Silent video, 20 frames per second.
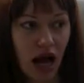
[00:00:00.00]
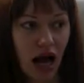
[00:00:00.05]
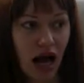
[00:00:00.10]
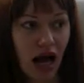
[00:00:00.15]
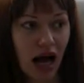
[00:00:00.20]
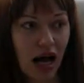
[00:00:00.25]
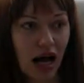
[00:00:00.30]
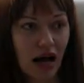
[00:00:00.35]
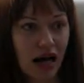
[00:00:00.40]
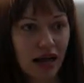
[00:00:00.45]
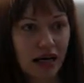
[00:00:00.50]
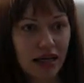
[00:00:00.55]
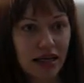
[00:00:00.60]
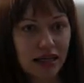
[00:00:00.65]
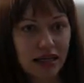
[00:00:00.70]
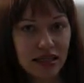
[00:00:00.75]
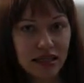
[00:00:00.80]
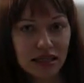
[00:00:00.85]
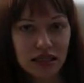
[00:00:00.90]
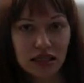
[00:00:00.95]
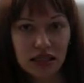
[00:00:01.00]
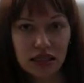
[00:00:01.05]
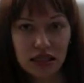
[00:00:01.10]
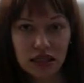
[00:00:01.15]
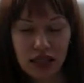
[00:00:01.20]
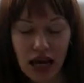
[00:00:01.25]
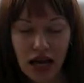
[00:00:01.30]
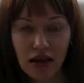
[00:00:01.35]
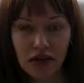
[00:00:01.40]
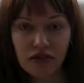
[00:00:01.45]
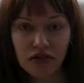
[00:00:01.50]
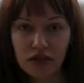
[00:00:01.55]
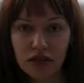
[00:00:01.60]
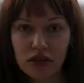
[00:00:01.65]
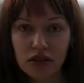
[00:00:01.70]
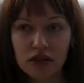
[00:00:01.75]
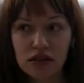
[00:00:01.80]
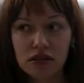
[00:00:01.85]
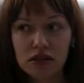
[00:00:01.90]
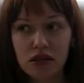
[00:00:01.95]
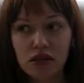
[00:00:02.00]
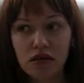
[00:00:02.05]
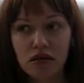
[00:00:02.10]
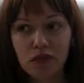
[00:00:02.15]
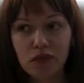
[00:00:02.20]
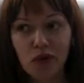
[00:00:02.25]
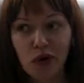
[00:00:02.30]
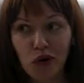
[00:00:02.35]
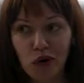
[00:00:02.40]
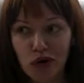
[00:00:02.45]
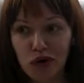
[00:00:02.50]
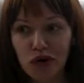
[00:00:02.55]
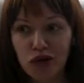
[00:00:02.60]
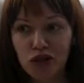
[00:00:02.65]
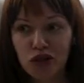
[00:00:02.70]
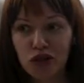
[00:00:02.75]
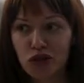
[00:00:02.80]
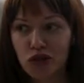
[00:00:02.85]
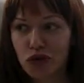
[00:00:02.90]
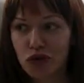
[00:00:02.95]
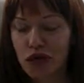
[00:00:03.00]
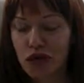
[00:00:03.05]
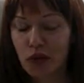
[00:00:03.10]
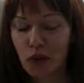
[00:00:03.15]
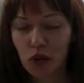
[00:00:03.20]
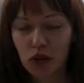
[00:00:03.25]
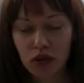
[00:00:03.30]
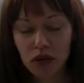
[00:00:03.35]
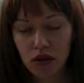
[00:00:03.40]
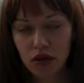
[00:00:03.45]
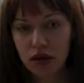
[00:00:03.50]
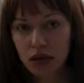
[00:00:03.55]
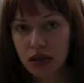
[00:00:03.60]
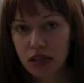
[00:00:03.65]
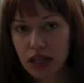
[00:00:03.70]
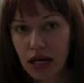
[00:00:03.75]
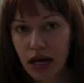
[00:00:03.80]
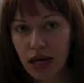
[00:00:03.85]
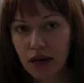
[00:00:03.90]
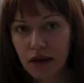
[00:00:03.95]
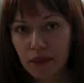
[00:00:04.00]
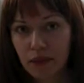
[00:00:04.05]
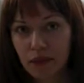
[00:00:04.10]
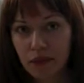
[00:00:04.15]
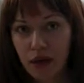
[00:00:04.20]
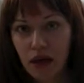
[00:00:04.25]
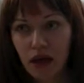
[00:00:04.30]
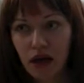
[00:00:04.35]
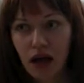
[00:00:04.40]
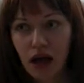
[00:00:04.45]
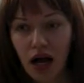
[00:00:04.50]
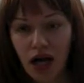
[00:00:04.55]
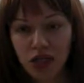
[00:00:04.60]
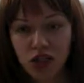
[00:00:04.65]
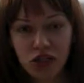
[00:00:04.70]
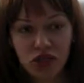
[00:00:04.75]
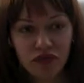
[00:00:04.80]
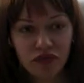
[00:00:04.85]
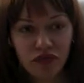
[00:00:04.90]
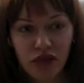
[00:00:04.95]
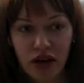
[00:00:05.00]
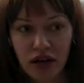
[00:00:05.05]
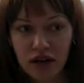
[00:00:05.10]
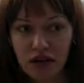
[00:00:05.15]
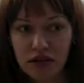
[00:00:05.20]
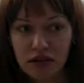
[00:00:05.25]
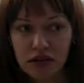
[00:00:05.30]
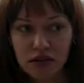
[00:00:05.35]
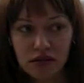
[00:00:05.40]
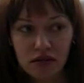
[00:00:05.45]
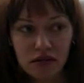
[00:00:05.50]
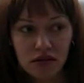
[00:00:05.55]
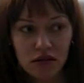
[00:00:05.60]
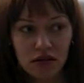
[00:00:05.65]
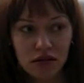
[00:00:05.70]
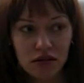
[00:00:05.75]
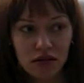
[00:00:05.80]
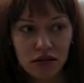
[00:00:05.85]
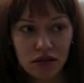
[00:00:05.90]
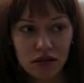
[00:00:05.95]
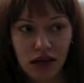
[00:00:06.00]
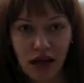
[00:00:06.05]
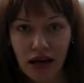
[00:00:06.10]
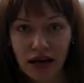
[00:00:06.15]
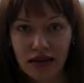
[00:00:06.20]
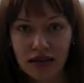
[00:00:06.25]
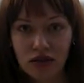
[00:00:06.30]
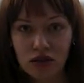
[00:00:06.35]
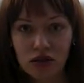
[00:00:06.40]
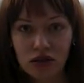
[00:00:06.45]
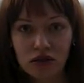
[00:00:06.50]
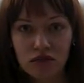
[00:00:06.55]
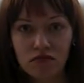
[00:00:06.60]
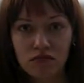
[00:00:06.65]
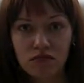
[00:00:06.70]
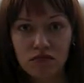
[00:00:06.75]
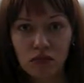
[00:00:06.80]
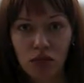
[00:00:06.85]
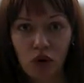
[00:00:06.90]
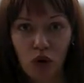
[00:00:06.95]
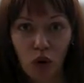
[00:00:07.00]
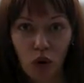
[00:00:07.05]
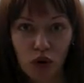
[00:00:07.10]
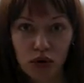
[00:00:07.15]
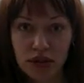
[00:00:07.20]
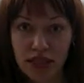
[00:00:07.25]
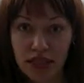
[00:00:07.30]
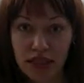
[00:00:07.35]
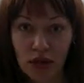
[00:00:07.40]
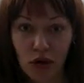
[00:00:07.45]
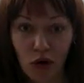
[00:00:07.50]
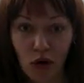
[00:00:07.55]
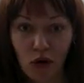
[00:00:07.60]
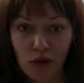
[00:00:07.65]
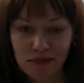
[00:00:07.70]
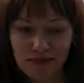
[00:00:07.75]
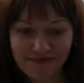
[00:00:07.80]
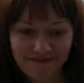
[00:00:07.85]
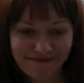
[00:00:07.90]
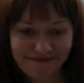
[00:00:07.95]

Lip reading: I didn't have this urge to drink water all the time. I just felt nice all day long.